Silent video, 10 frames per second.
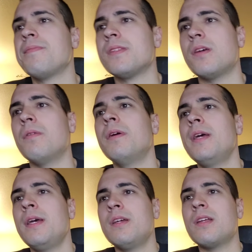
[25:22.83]
So
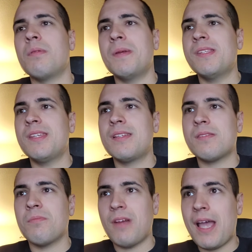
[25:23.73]
you're going to be seeing
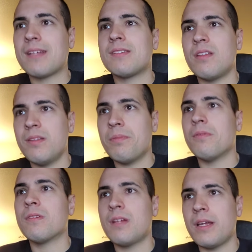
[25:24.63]
some racks on the
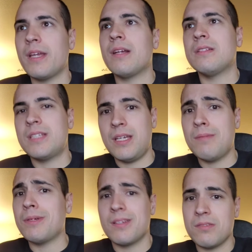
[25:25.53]
board, I guarantee
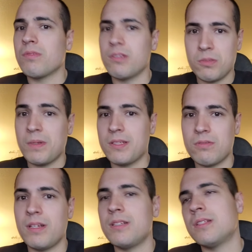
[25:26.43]
it, because real space
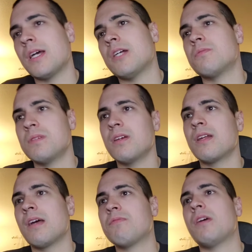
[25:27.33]
raid detachment, you're going
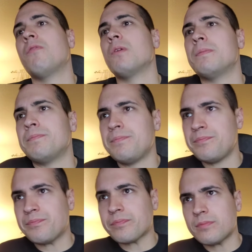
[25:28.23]
to have 1.
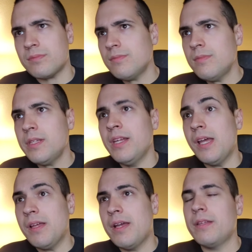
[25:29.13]
And
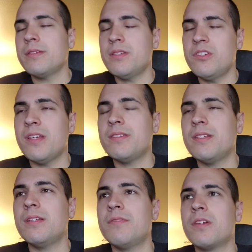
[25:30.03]
I highly suggest
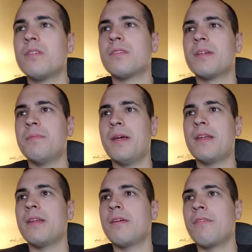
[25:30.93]
it if you're going
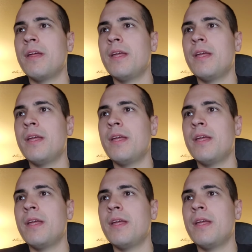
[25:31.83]
competitive.